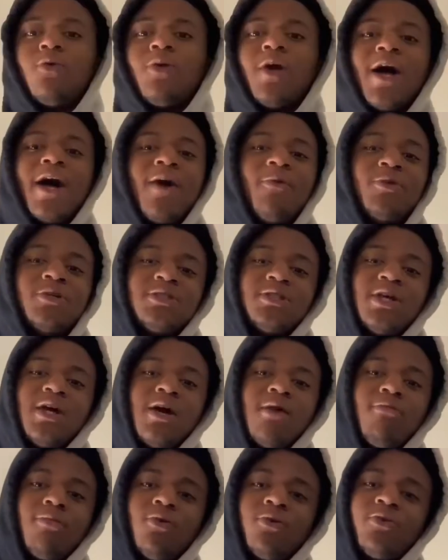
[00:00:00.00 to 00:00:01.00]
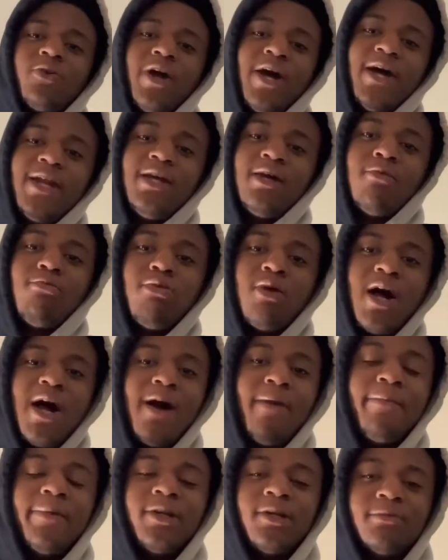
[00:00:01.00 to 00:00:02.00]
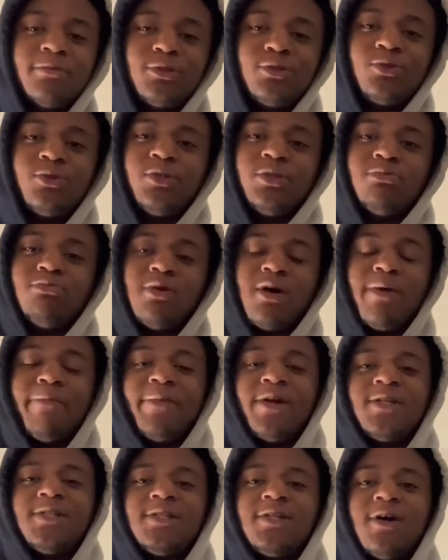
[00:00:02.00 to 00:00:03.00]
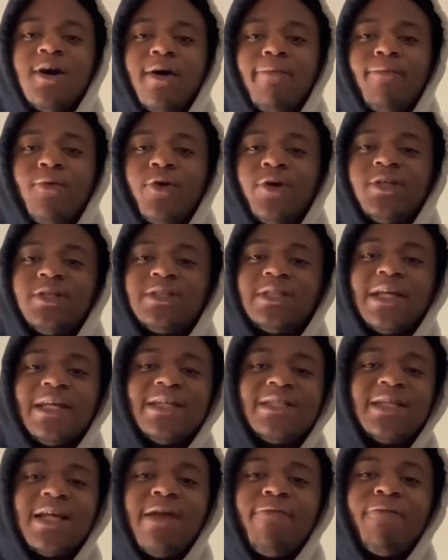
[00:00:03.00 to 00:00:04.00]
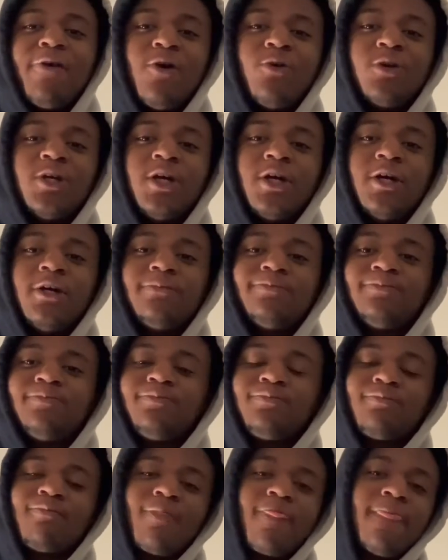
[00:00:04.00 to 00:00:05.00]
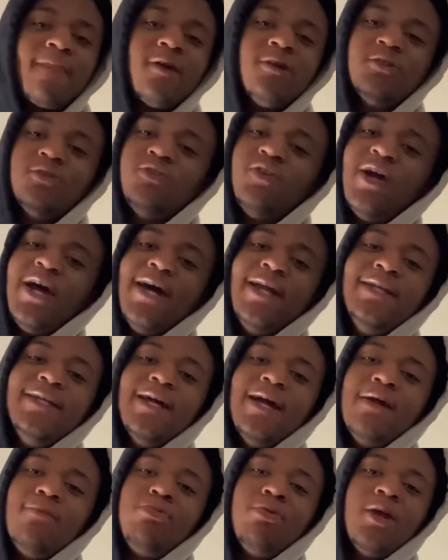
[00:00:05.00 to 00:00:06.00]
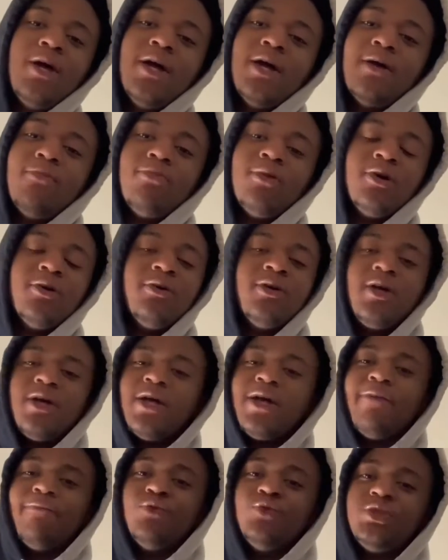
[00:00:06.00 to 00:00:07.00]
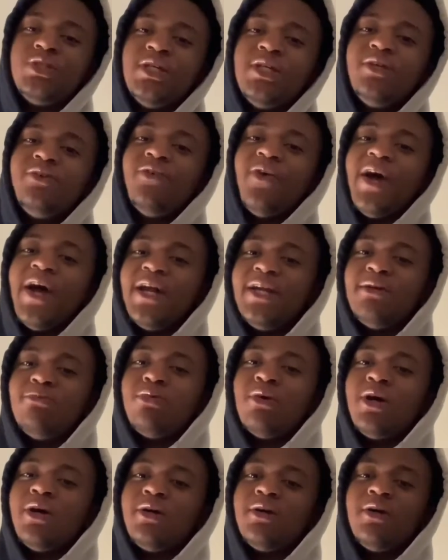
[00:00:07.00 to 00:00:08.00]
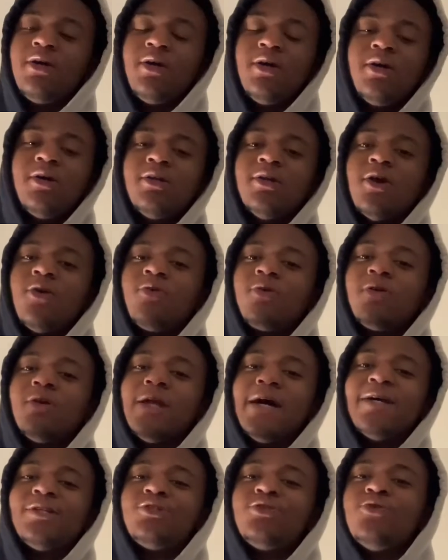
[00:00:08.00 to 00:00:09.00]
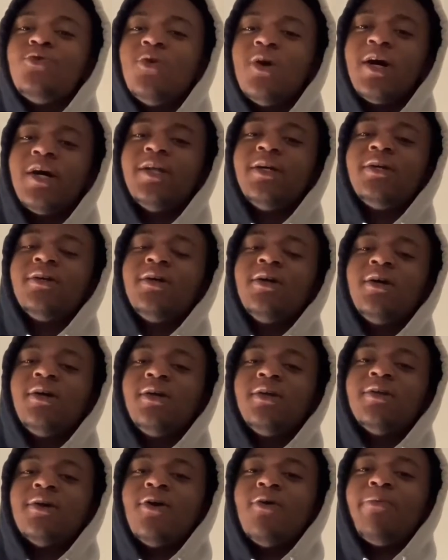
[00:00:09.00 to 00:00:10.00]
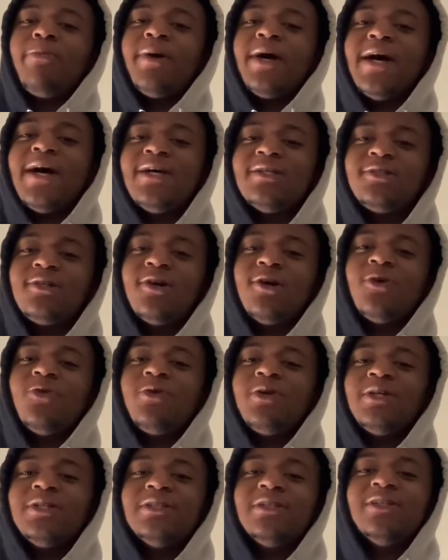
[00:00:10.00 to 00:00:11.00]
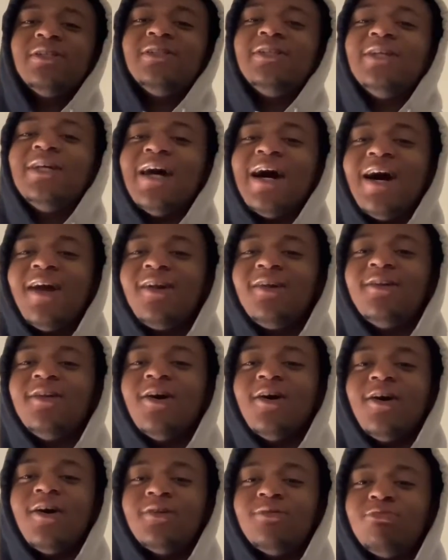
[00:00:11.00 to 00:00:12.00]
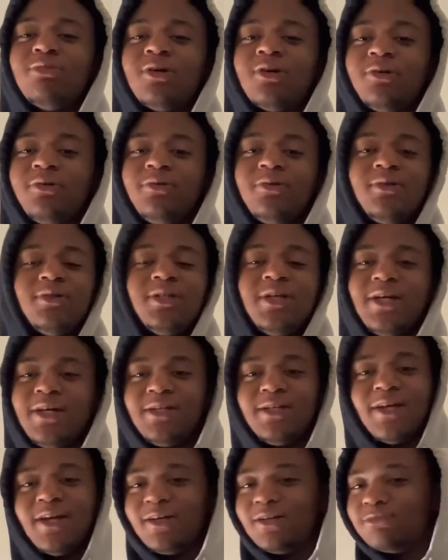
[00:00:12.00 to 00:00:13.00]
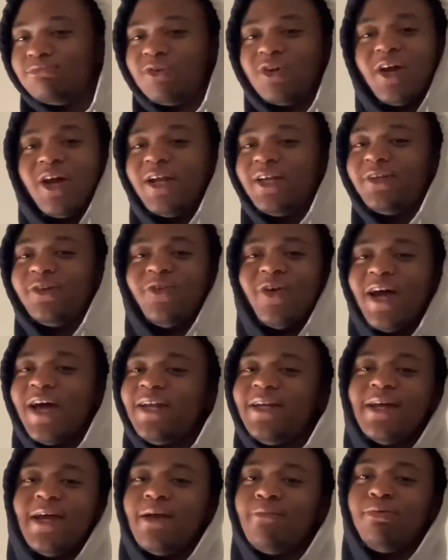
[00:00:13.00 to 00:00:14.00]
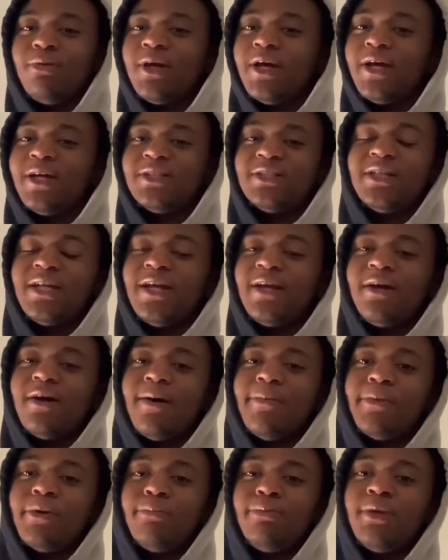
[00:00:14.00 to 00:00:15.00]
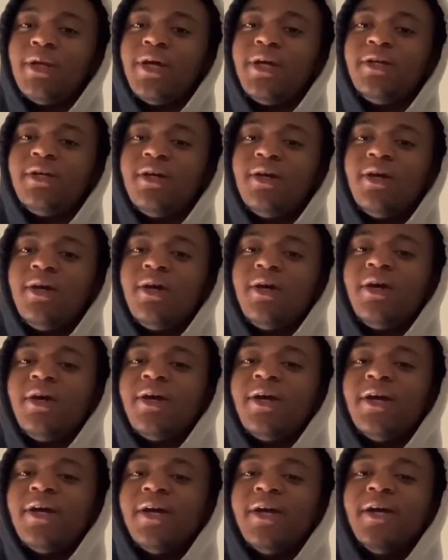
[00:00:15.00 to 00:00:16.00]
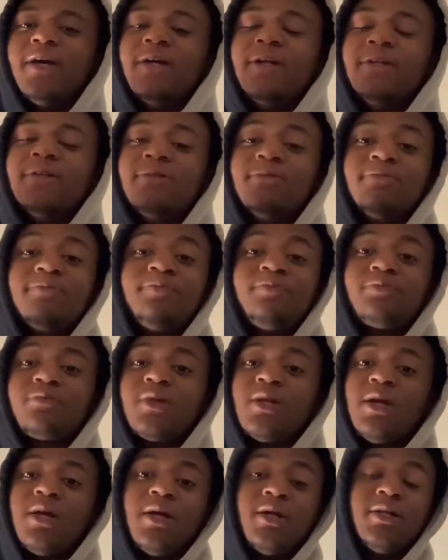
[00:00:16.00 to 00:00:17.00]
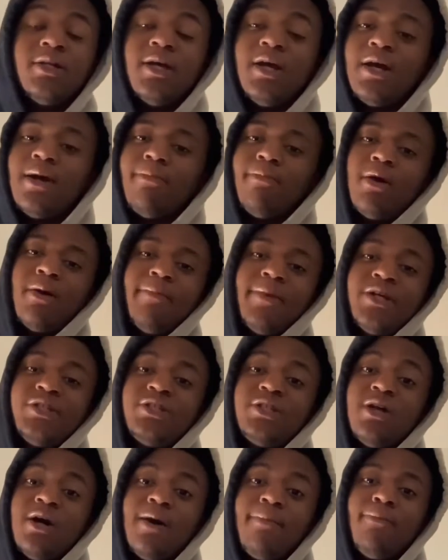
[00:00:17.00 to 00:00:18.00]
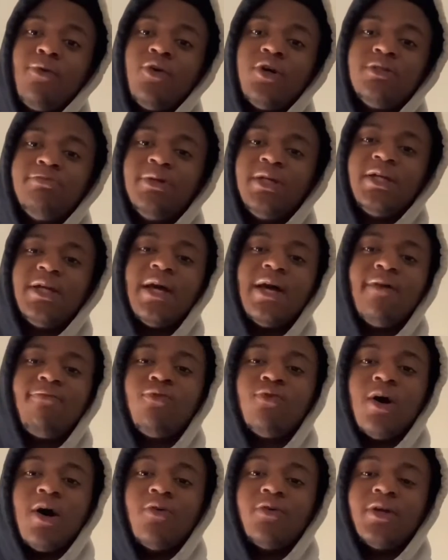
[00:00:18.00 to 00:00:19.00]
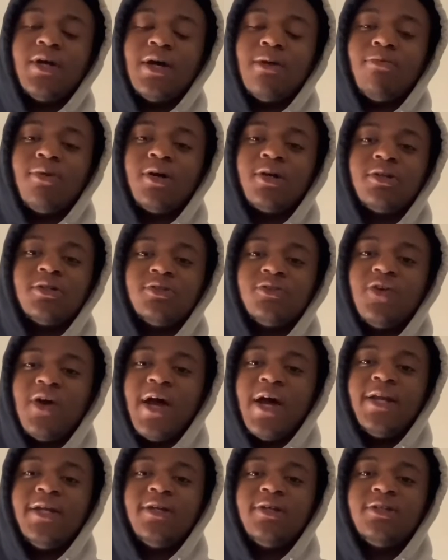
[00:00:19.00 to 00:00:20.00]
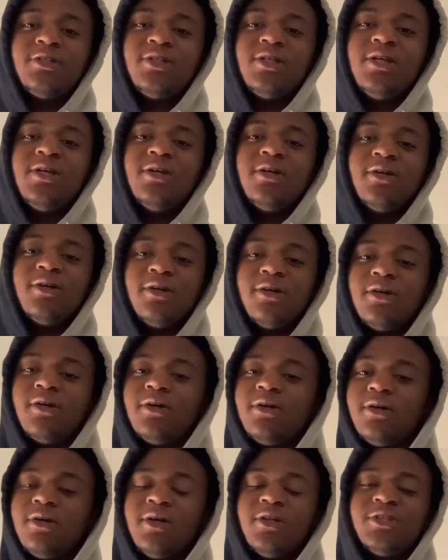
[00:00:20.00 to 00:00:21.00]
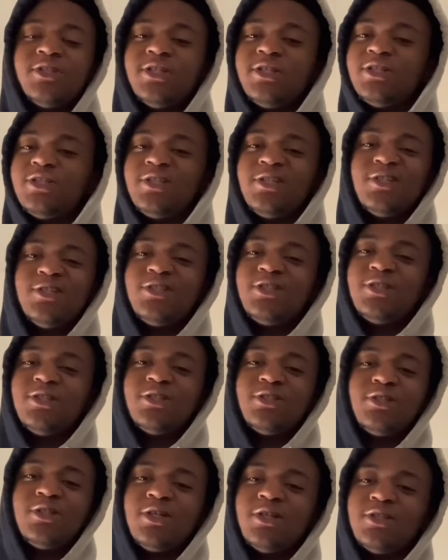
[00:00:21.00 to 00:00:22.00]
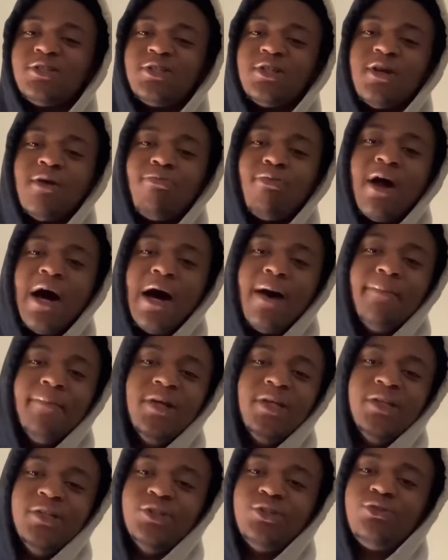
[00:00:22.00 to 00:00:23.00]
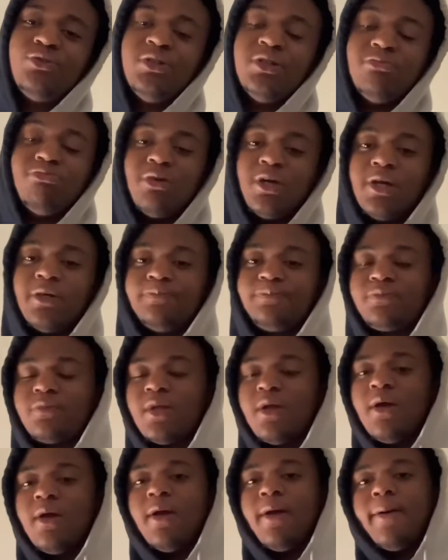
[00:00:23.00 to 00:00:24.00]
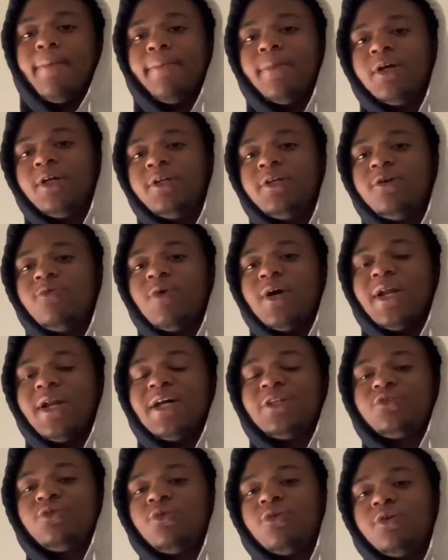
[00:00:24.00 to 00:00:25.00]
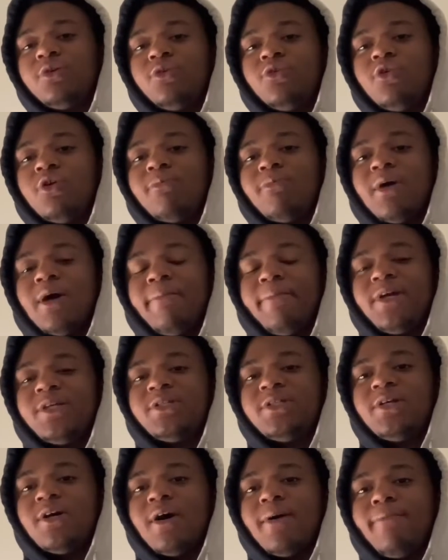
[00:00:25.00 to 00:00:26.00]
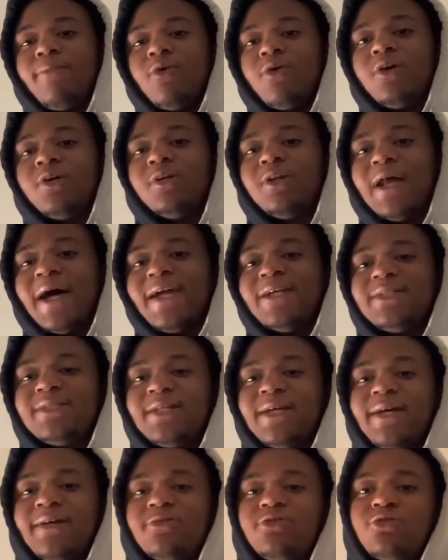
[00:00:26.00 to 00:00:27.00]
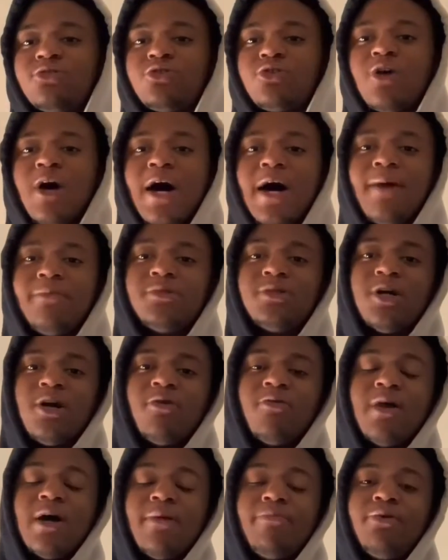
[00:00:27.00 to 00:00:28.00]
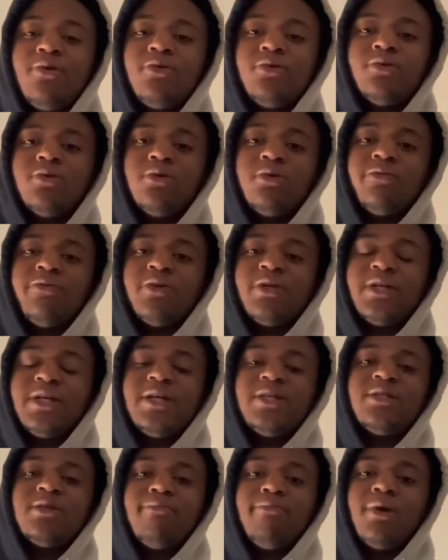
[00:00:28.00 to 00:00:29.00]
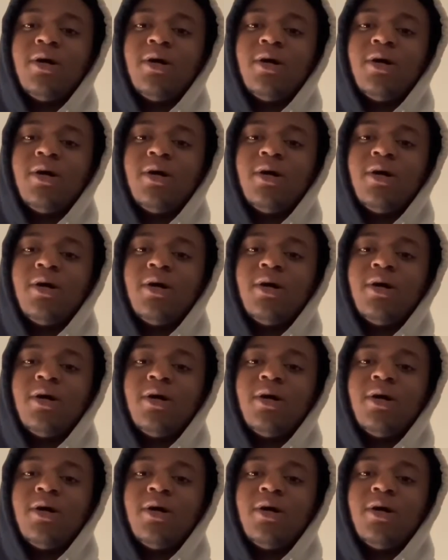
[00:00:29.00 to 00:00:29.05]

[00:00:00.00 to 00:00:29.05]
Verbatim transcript: Like I was saying, bro, granny a problem in them streets, bro. Make sure y'all boys stay safe out there. Cause Granny ain't playing, bro. If you see Granny, bro, don't come that 200. Don't pass go. Just get out of dodge, bro. Yeah, yeah. Cause Granny ain't playing. She ain't come to play. And yeah, bro. Make sure y'all boys be careful out there, bro. Cause Granny, she, she, she, she, she, she a problem in these streets, bro. But anyway, that's going to do it, bro. Make sure y'all boys like, share, and subscribe. Turn that post notification